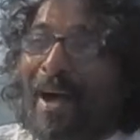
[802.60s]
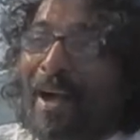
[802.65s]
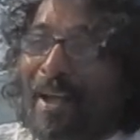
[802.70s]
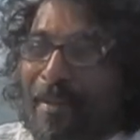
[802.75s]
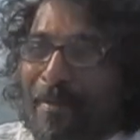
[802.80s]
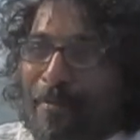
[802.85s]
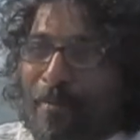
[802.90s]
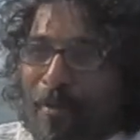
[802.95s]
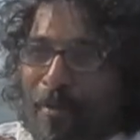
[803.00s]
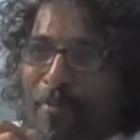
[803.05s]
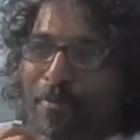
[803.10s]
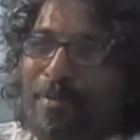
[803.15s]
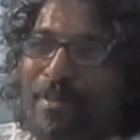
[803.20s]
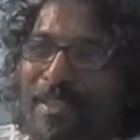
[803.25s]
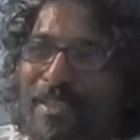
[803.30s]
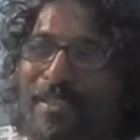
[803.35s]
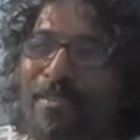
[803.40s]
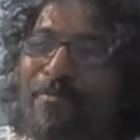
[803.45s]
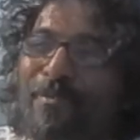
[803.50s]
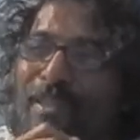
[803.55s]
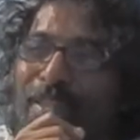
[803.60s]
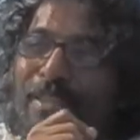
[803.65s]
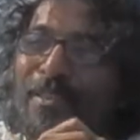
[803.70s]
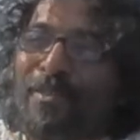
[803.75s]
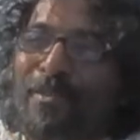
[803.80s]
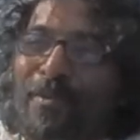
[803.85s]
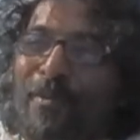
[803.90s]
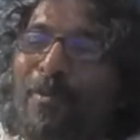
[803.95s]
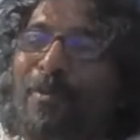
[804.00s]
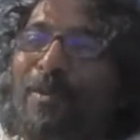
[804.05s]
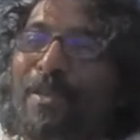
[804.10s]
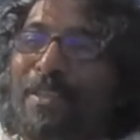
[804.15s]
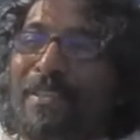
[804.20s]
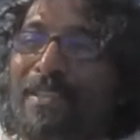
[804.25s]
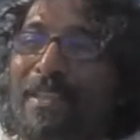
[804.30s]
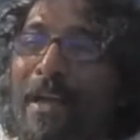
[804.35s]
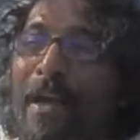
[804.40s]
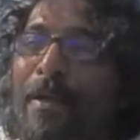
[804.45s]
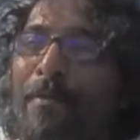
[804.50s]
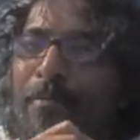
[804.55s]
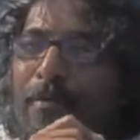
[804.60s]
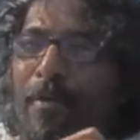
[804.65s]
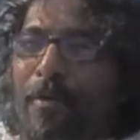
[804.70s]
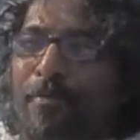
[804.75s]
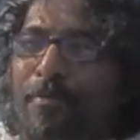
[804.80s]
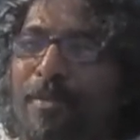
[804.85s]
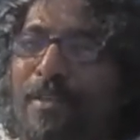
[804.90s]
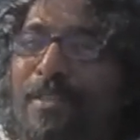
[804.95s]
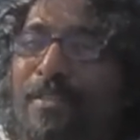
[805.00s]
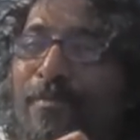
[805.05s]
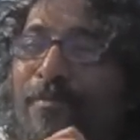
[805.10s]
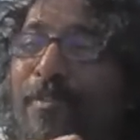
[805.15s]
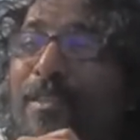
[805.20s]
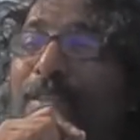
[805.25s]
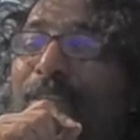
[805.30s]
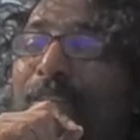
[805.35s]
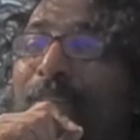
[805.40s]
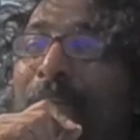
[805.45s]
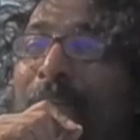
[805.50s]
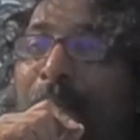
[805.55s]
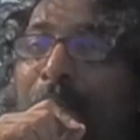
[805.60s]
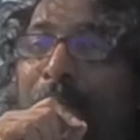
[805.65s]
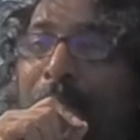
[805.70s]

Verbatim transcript: I am obsessed with the stories, I am obsessed with